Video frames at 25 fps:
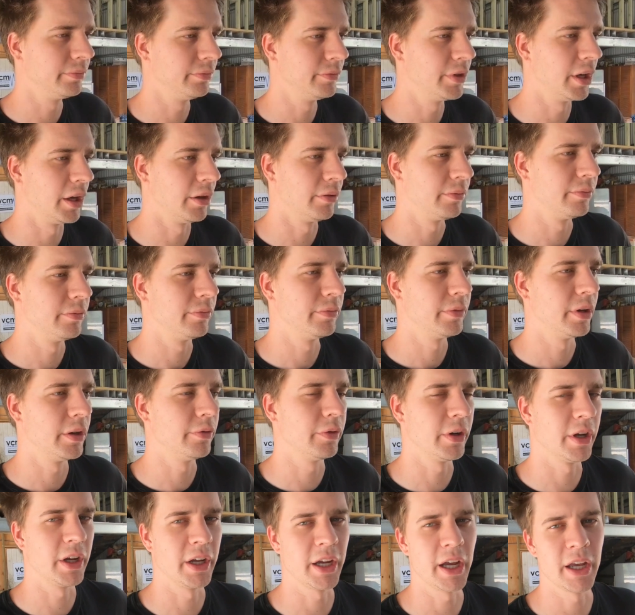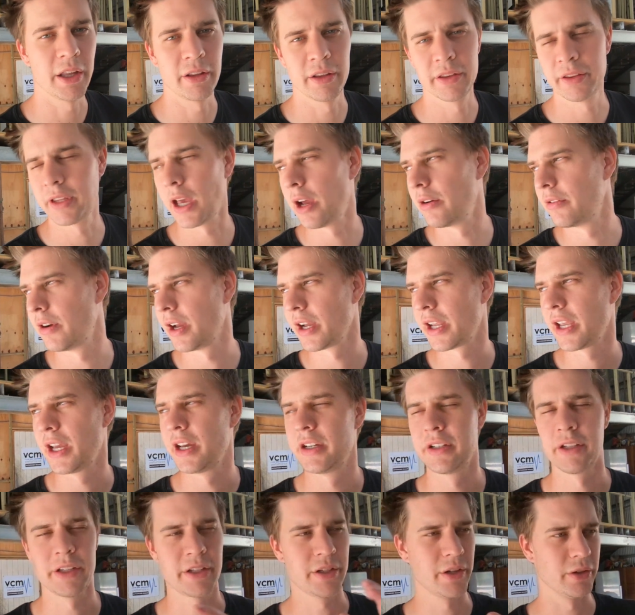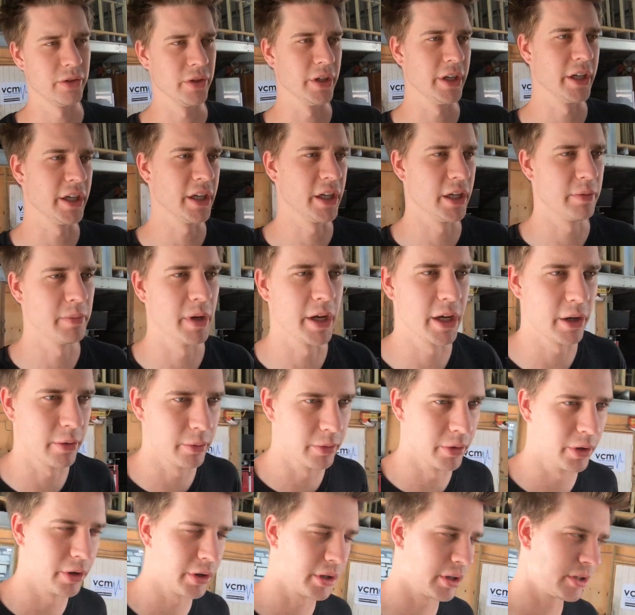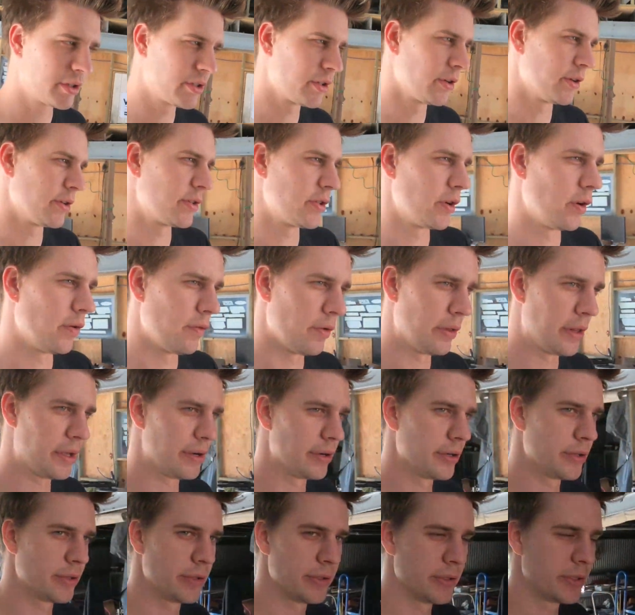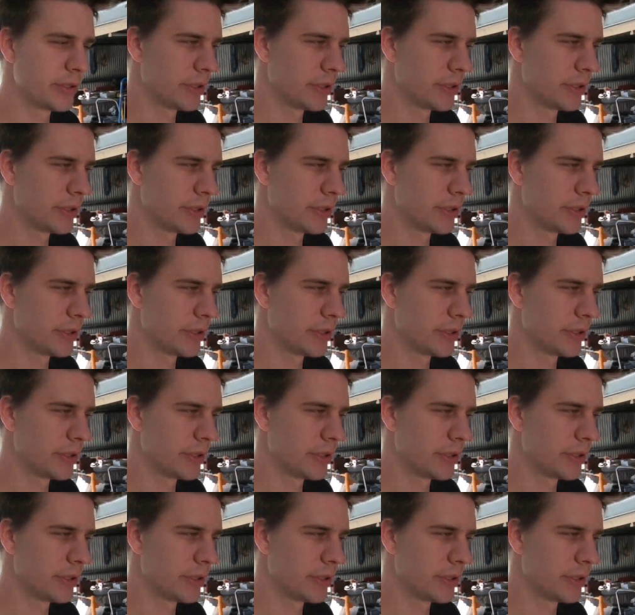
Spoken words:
yeah, if we can get that rack out and it's not leaking and make it work, it's going to solve all our issues.